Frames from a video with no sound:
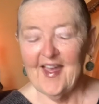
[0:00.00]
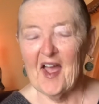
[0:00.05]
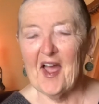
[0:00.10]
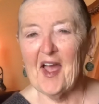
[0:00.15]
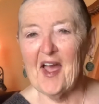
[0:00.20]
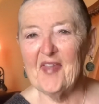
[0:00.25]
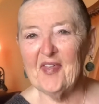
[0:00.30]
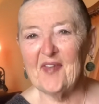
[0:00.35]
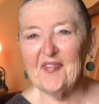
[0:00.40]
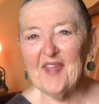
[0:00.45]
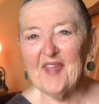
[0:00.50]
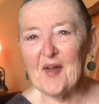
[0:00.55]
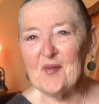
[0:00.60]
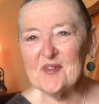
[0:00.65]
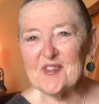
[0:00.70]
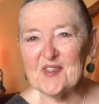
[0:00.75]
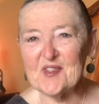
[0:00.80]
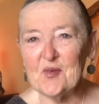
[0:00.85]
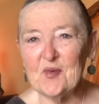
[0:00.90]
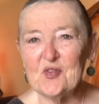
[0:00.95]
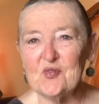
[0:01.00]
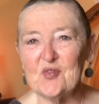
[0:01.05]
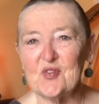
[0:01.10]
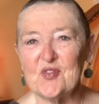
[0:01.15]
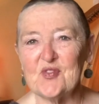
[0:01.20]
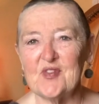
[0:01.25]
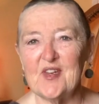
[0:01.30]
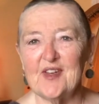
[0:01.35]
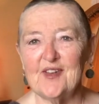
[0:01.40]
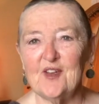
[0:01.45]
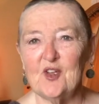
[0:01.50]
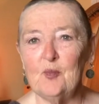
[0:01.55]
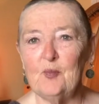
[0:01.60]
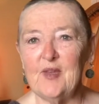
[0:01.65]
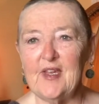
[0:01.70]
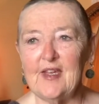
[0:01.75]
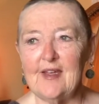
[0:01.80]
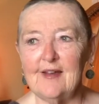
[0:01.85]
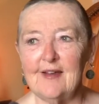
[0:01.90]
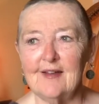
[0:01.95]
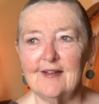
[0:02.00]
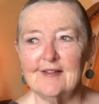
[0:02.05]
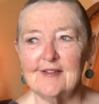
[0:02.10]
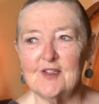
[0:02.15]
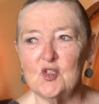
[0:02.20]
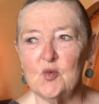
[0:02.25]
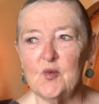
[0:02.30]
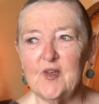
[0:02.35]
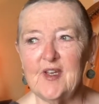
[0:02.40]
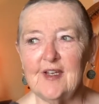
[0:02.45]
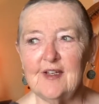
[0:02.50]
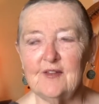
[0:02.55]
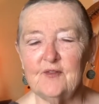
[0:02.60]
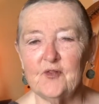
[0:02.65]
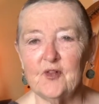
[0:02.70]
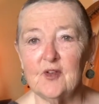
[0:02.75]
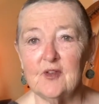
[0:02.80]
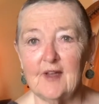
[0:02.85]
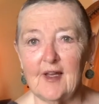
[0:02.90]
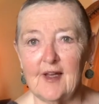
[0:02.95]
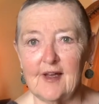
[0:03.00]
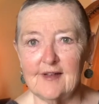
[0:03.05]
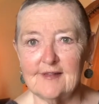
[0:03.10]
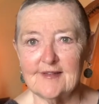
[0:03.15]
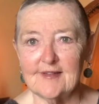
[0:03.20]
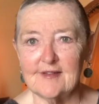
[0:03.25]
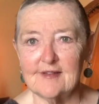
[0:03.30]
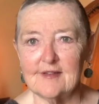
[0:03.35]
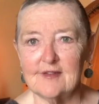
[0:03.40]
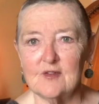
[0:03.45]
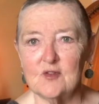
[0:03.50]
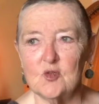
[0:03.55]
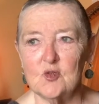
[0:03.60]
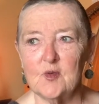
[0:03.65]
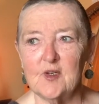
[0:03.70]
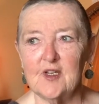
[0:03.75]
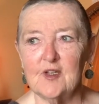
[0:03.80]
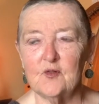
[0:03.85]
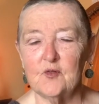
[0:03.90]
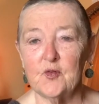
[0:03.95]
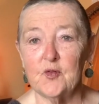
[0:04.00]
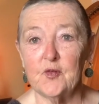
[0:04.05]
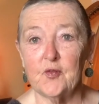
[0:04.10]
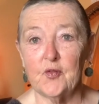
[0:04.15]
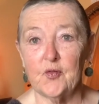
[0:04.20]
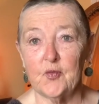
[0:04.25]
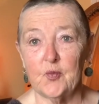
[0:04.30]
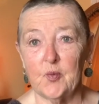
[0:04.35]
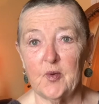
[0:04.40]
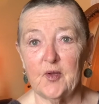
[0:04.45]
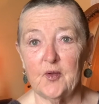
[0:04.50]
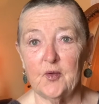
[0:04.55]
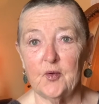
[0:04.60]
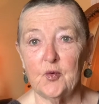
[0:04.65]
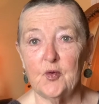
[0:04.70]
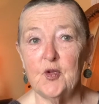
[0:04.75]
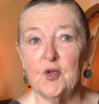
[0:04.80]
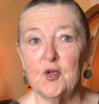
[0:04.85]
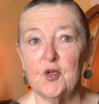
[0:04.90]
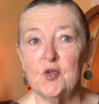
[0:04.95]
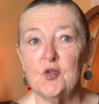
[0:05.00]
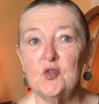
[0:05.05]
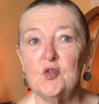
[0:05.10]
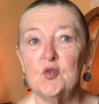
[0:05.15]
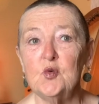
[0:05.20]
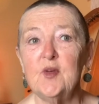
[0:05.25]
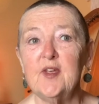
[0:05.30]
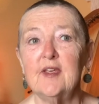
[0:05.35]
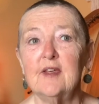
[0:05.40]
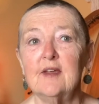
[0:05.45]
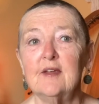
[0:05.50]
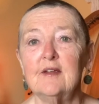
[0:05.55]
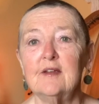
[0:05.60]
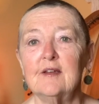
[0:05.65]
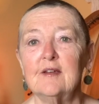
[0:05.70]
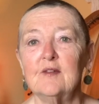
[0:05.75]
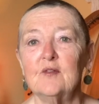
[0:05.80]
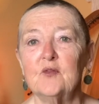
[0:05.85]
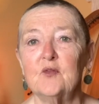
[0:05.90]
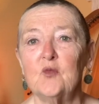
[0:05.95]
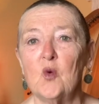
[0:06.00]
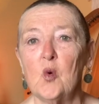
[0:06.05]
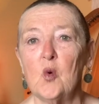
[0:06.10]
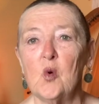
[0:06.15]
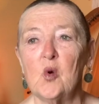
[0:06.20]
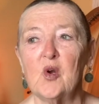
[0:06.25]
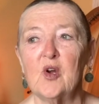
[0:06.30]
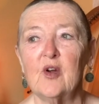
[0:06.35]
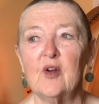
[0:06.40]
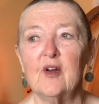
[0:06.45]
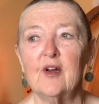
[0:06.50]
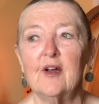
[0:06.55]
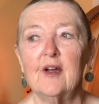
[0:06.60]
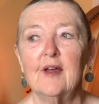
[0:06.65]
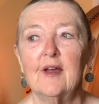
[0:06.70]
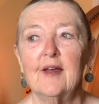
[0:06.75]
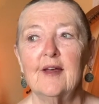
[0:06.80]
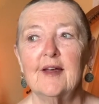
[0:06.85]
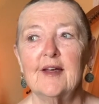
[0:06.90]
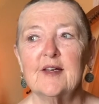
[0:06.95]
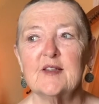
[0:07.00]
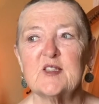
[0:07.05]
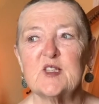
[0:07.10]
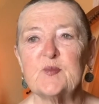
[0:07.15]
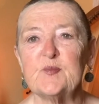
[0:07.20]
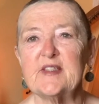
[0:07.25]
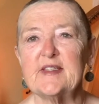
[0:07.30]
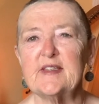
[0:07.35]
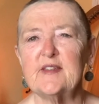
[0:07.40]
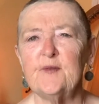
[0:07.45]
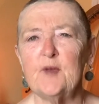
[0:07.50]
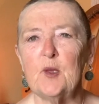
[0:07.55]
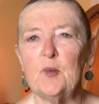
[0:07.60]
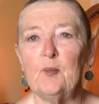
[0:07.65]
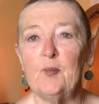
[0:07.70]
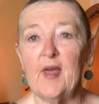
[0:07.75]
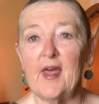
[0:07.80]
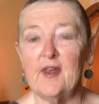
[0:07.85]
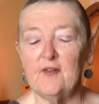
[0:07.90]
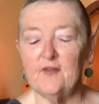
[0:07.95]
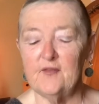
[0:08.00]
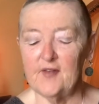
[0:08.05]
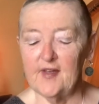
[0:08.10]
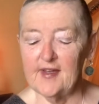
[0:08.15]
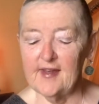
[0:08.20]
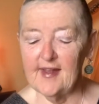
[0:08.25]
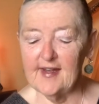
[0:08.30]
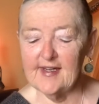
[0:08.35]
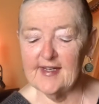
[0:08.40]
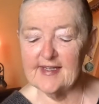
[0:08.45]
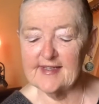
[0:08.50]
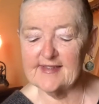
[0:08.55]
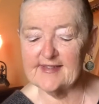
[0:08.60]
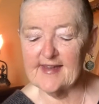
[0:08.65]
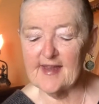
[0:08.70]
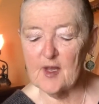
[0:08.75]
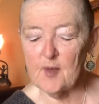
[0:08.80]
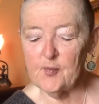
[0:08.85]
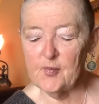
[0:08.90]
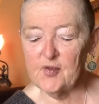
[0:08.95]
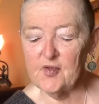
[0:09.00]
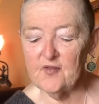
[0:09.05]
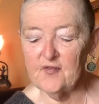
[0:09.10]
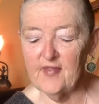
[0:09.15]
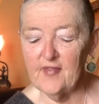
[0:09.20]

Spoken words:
I thought that was so interesting. You could be doing it for lust, doing it for the thrill, or you can doing it for a specific benefit. And an example of